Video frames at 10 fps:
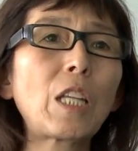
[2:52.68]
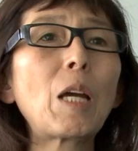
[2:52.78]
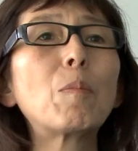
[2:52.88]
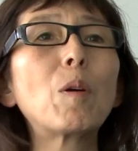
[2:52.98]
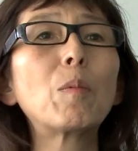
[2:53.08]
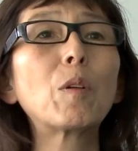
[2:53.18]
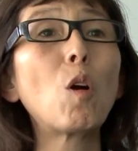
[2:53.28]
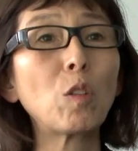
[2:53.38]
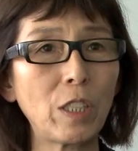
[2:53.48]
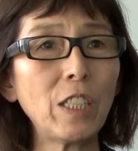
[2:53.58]
type of
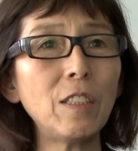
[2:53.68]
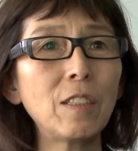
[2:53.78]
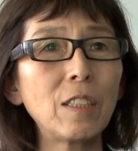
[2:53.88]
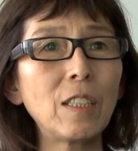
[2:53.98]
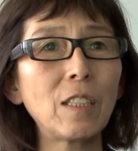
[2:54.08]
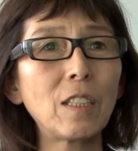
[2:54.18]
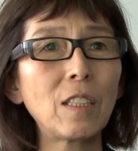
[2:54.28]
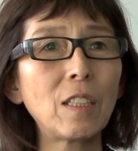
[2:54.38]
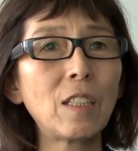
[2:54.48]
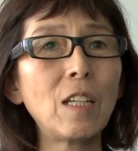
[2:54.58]
concrete
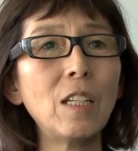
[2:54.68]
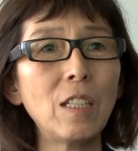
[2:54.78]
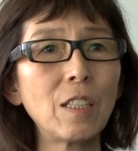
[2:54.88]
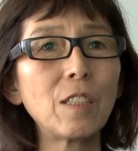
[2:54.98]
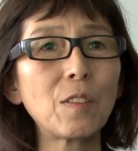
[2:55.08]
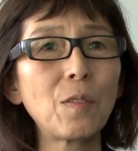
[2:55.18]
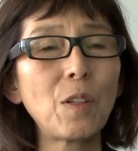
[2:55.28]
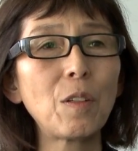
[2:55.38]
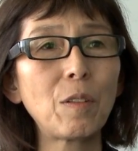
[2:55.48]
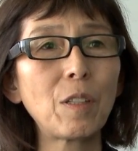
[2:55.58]
is
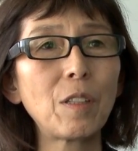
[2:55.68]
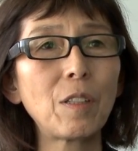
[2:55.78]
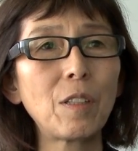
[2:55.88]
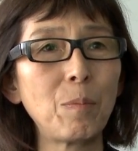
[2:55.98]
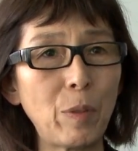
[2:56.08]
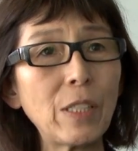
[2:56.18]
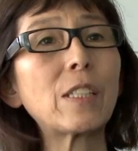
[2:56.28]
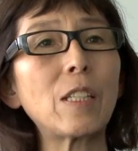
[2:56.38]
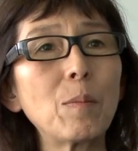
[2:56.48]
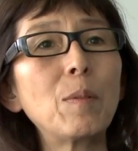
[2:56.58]
very
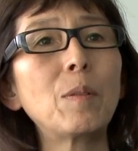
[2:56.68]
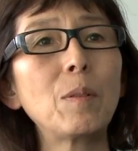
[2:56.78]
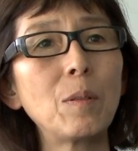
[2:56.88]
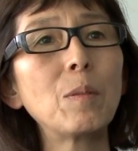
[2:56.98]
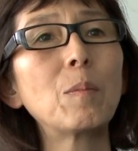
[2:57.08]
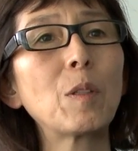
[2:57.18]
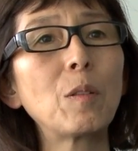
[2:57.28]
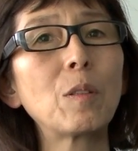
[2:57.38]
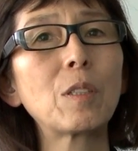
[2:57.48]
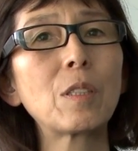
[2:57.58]
impressive
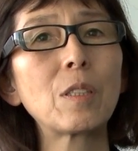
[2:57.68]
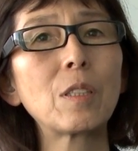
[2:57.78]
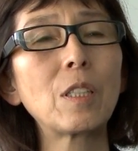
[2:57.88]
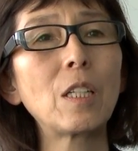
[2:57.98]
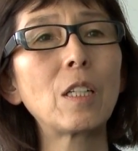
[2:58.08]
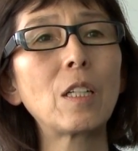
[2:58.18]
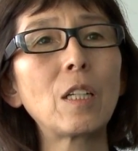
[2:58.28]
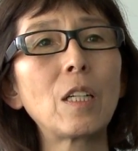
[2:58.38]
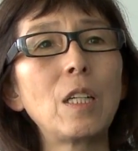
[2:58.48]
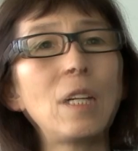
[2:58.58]
because
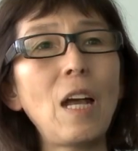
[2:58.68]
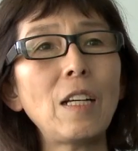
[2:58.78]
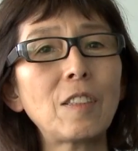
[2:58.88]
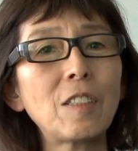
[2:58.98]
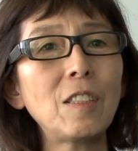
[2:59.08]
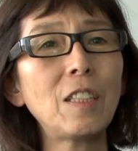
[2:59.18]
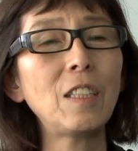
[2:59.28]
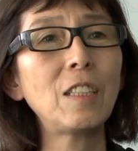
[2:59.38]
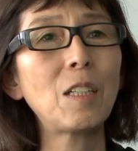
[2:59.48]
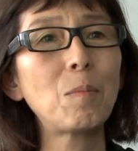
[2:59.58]

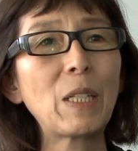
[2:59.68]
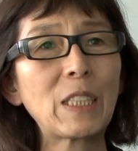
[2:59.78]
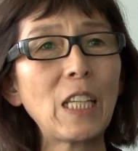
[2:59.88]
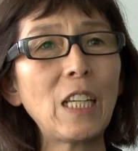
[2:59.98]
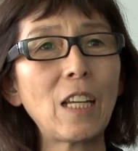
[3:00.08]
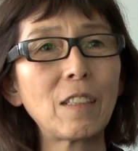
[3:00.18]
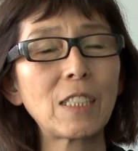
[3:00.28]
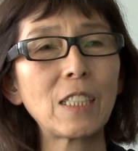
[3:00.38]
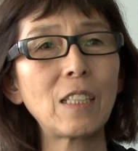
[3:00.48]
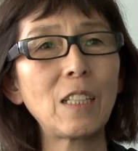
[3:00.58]
actually the materials
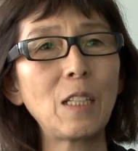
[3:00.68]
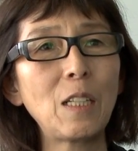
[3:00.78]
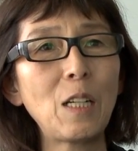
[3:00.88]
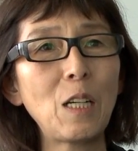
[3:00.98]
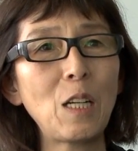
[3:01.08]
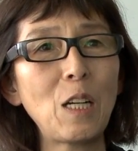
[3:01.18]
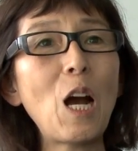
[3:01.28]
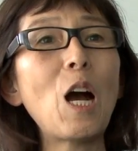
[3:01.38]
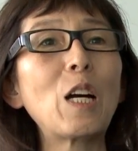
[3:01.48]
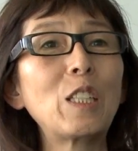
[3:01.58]
are